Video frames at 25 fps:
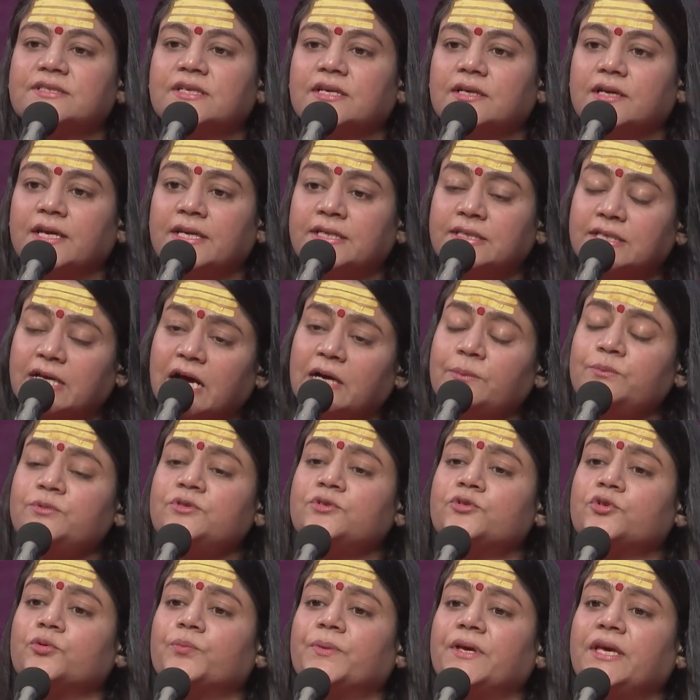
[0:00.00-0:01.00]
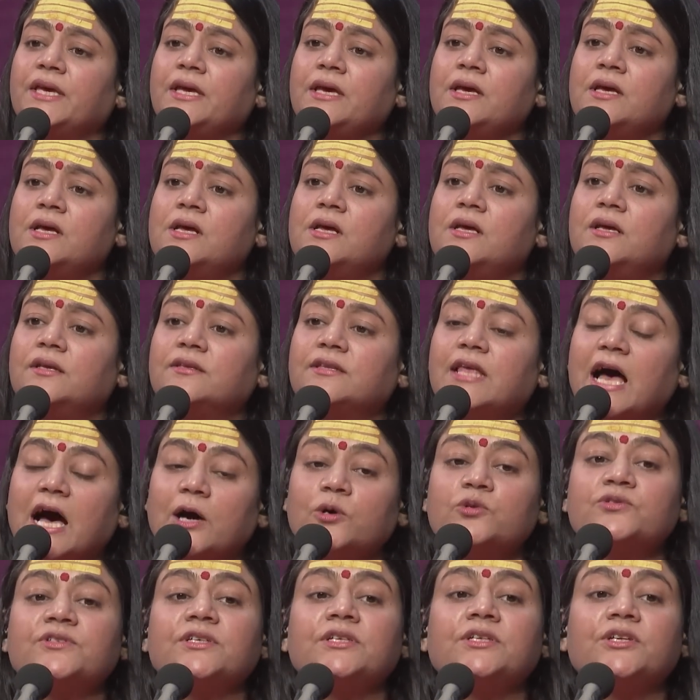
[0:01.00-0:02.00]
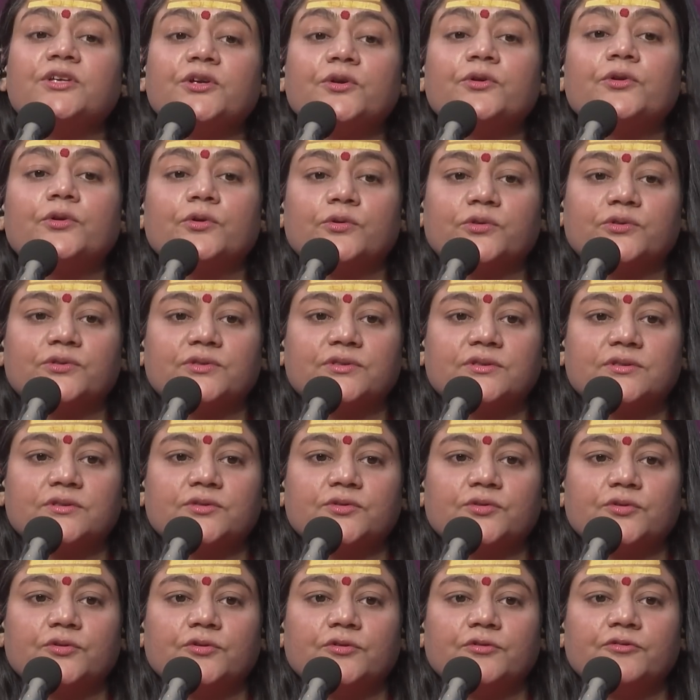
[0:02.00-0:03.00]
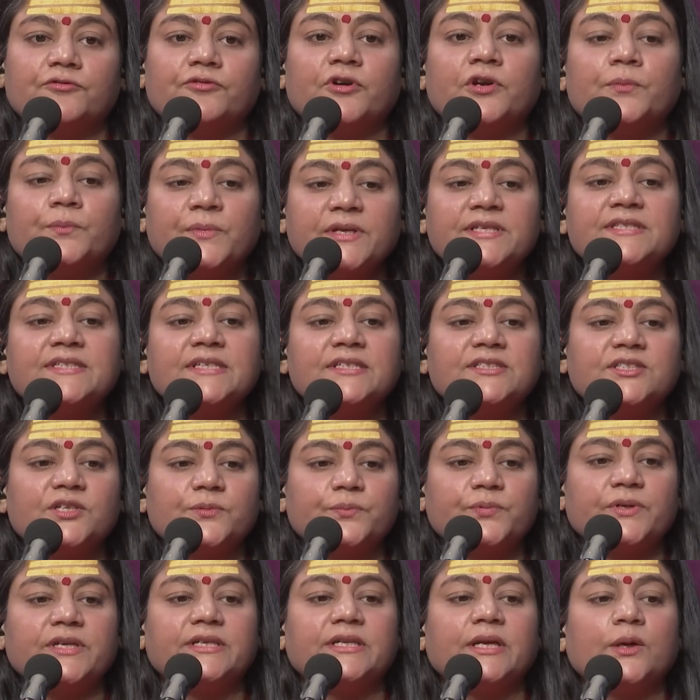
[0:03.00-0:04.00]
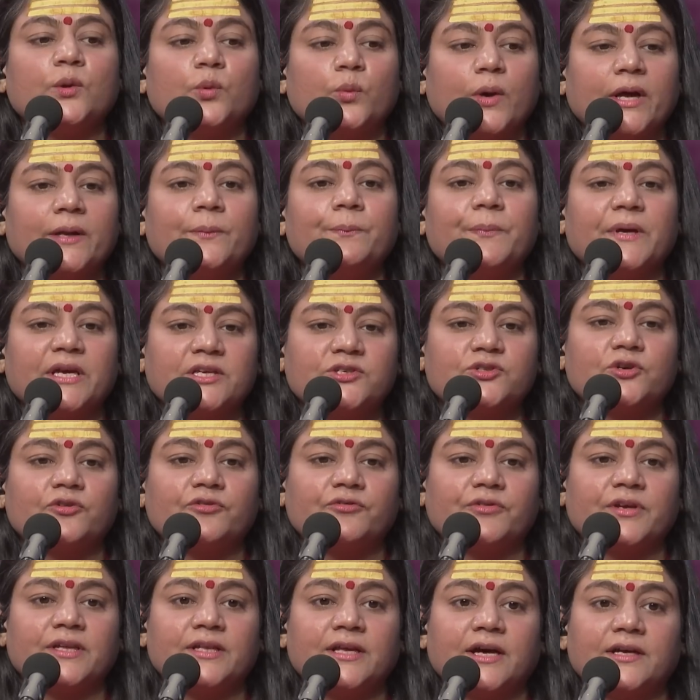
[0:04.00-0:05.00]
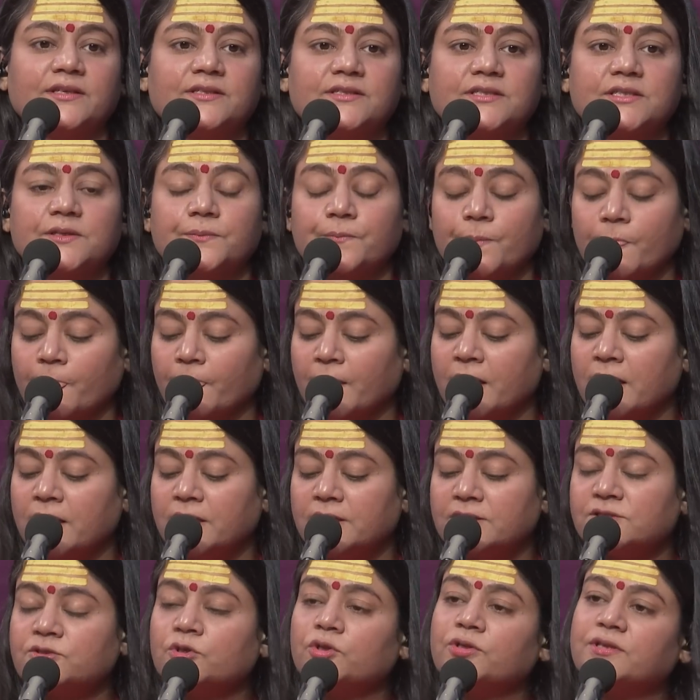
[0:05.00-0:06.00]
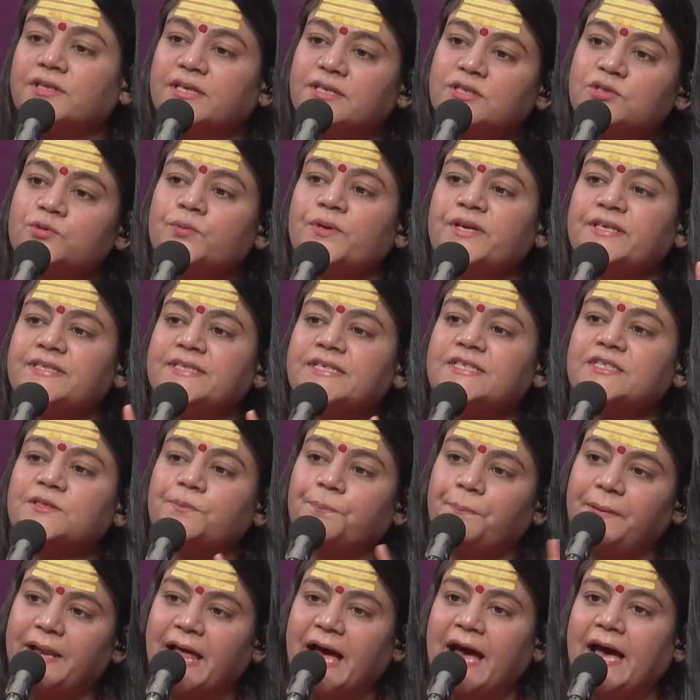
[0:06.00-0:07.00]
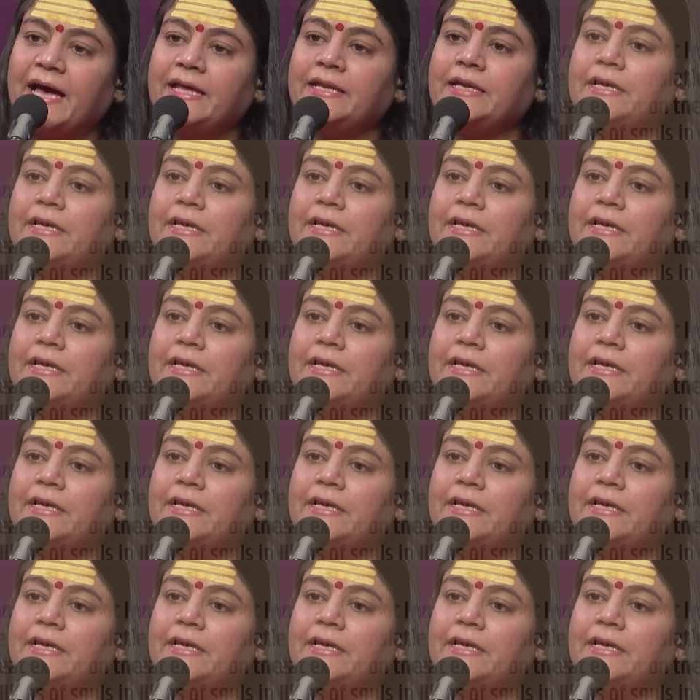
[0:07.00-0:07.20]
it comes to be 1,000 euros for misinterpreting one page of Vedas. So this was his plan,